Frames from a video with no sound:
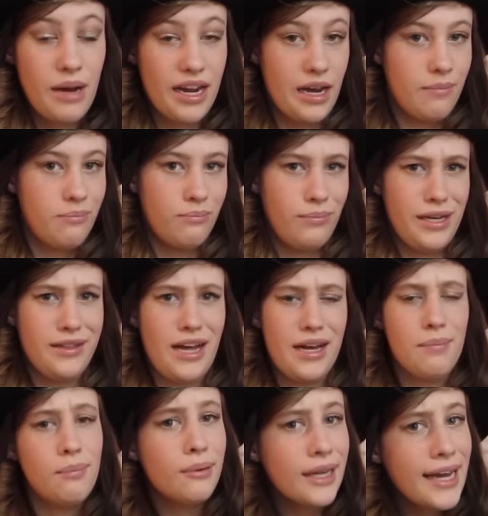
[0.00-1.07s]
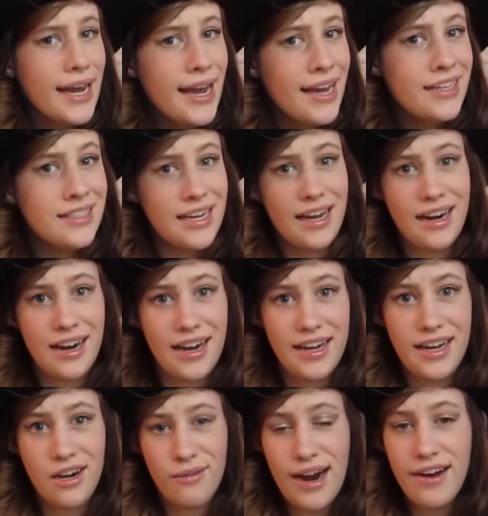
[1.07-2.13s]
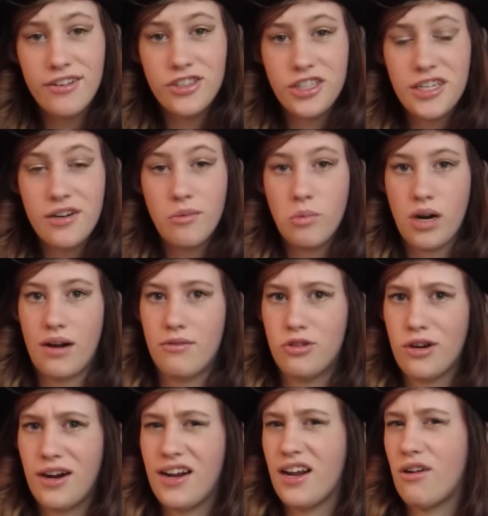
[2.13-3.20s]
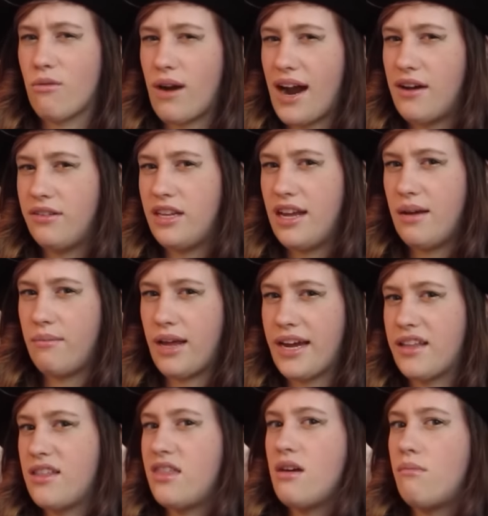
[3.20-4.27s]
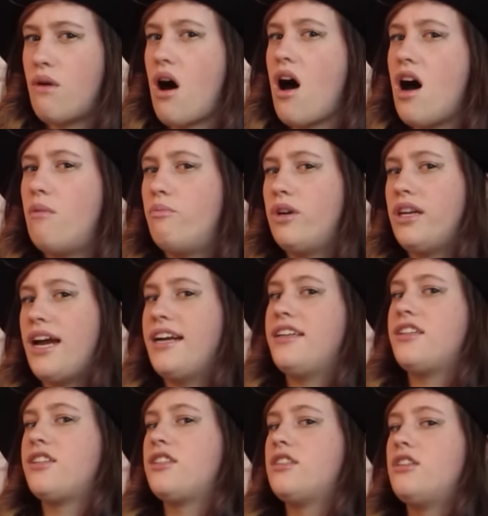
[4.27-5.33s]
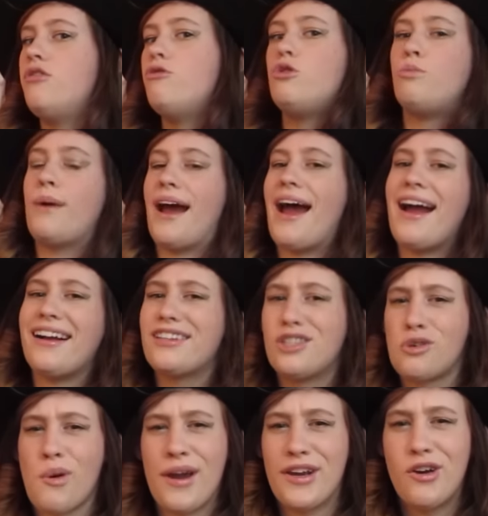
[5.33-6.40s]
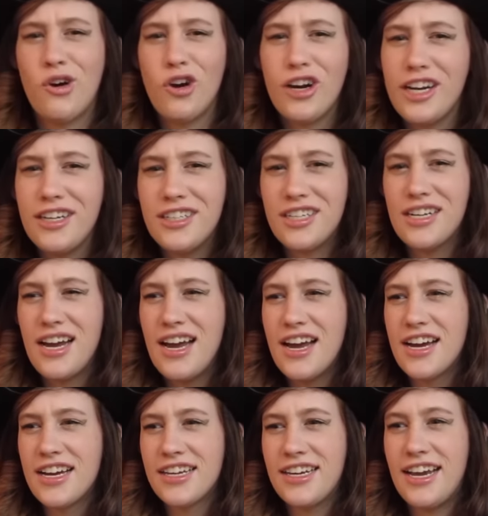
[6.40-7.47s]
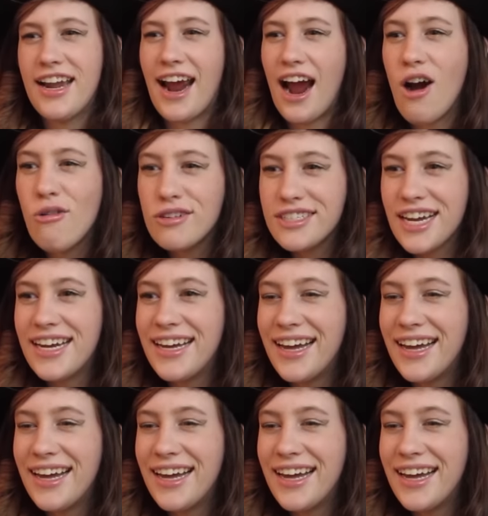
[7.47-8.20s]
I kept being like, please, can I get around you? And when I'm trying to get around them, like the mom would like scooch back so I couldn't get out.